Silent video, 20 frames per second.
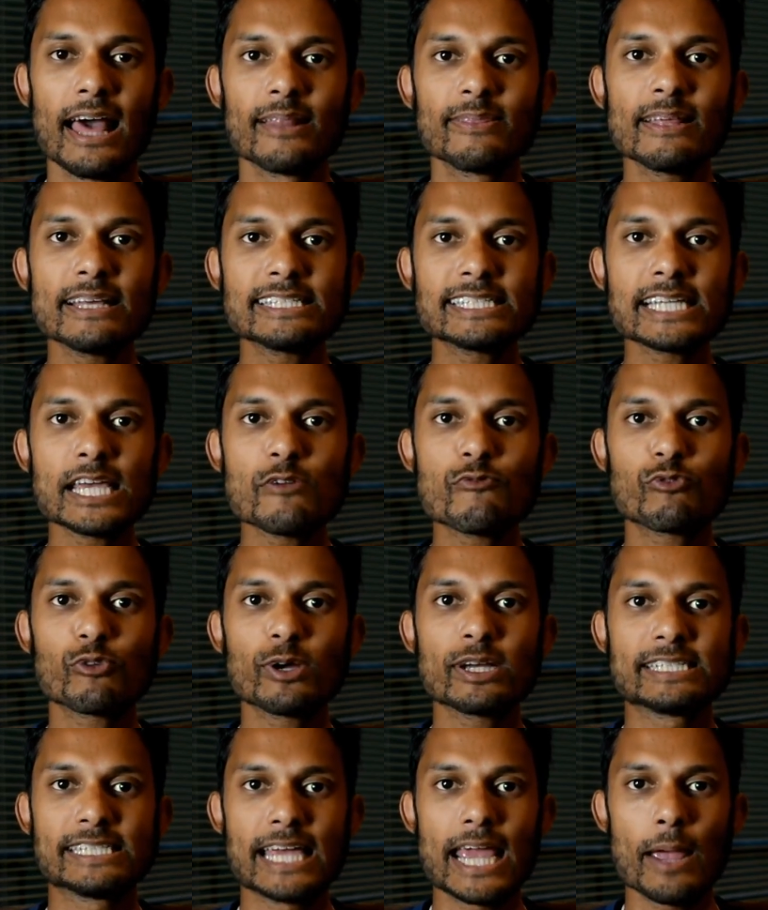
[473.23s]
Let's say, for
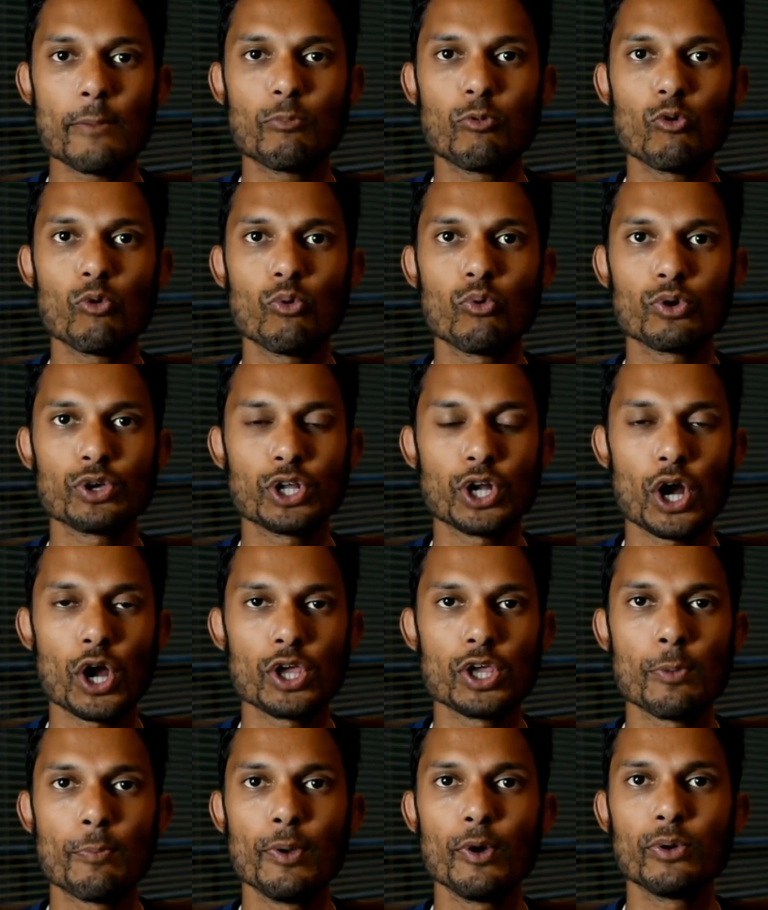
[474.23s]
example,
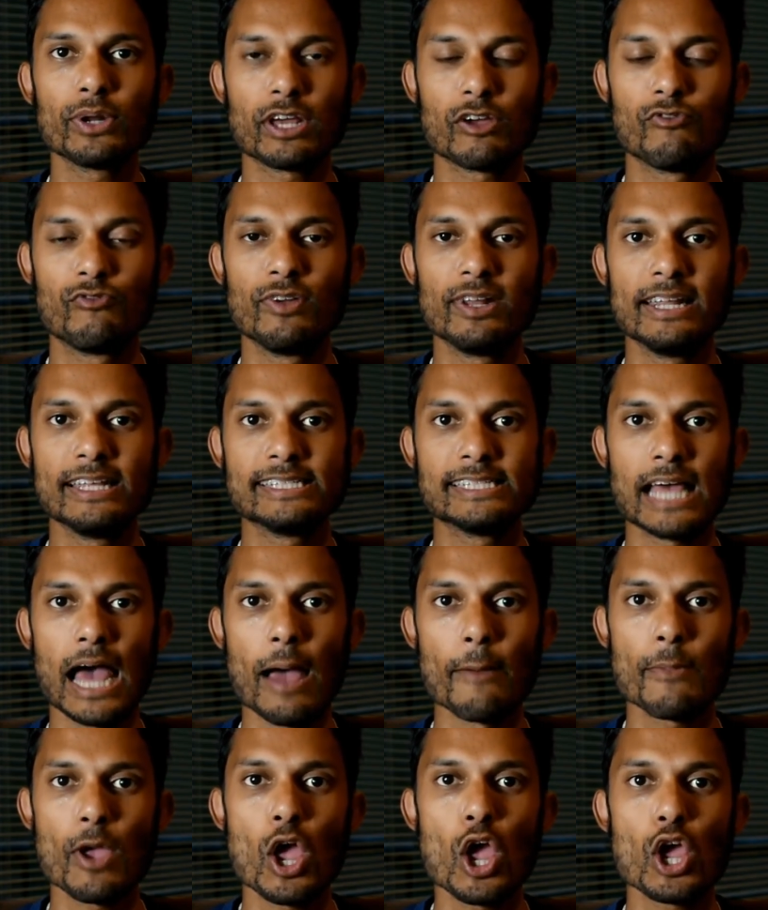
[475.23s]
you're building a fitness
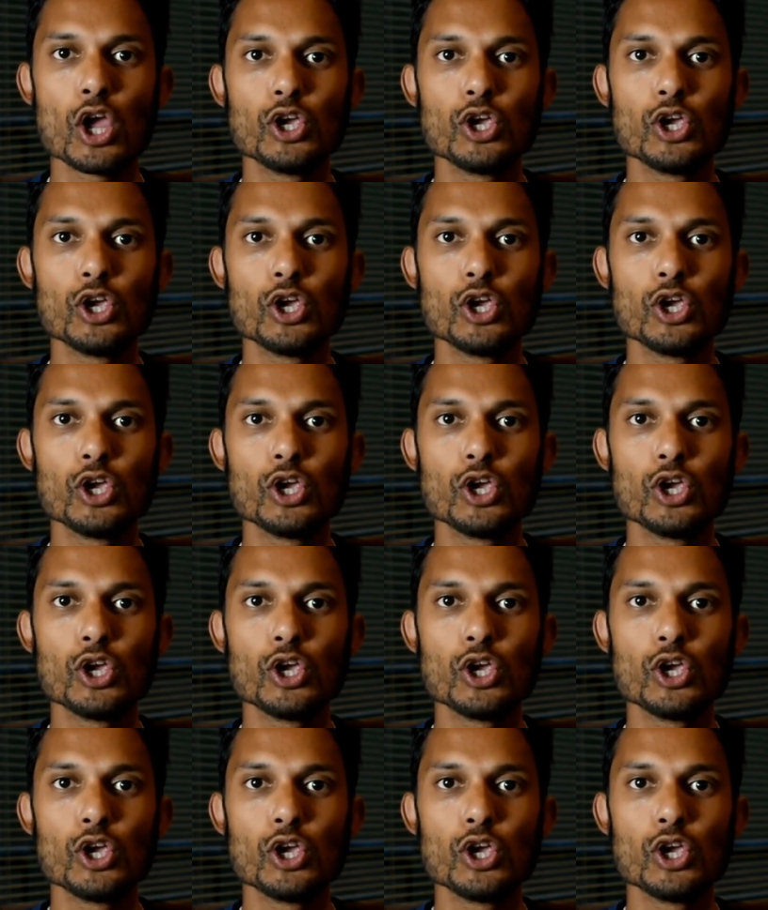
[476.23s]
app.